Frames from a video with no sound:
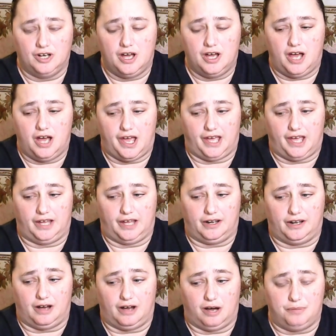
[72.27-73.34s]
and
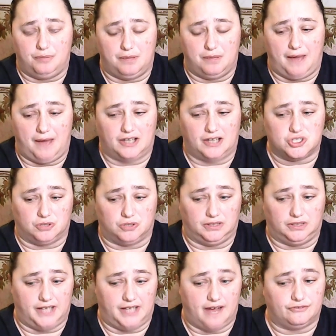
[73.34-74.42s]
I'll be back shortly
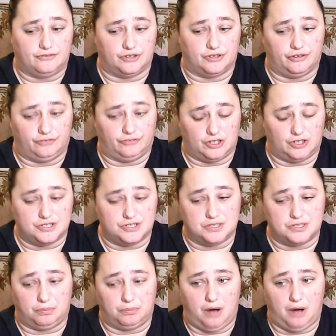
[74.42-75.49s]
after the first, so
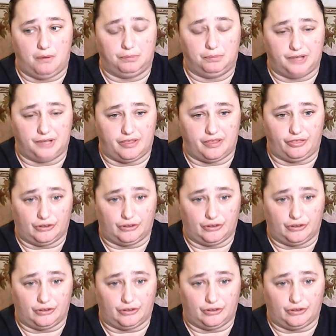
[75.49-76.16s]
probably the third